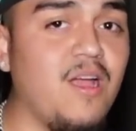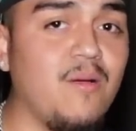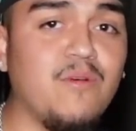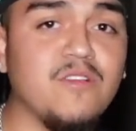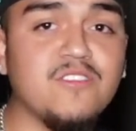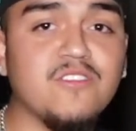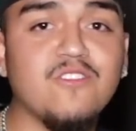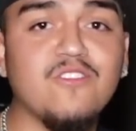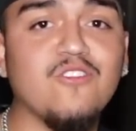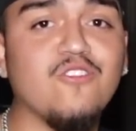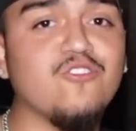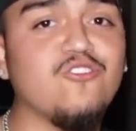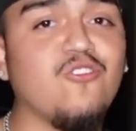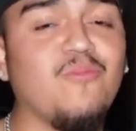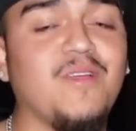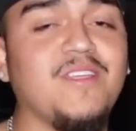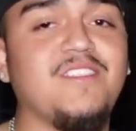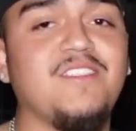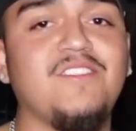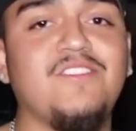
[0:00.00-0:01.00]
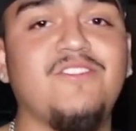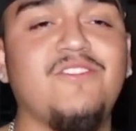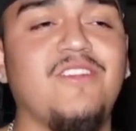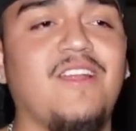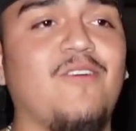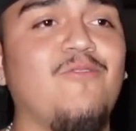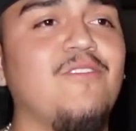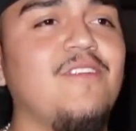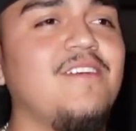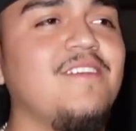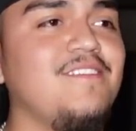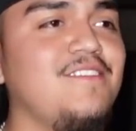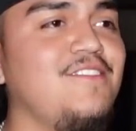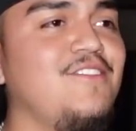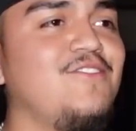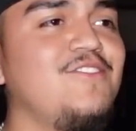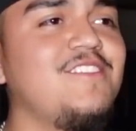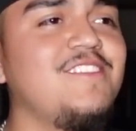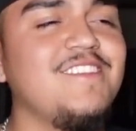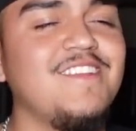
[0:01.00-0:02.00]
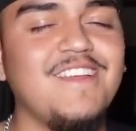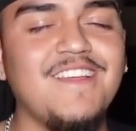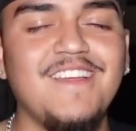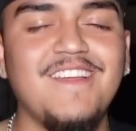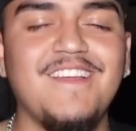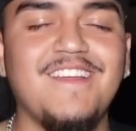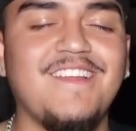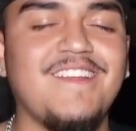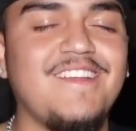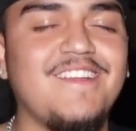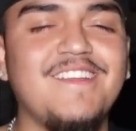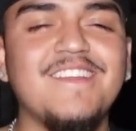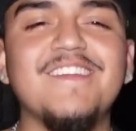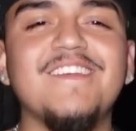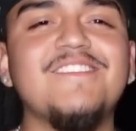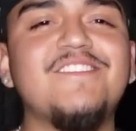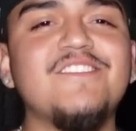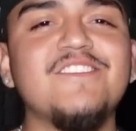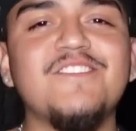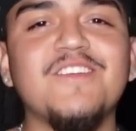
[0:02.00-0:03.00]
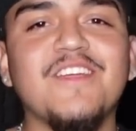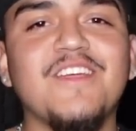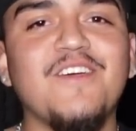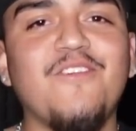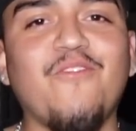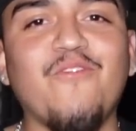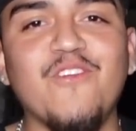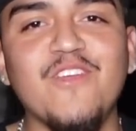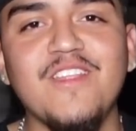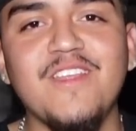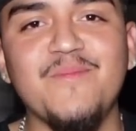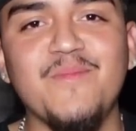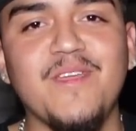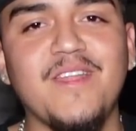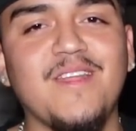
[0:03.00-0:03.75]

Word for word: I'm also gonna go show my sister, and I wanna you know just it's just a good feeling yes.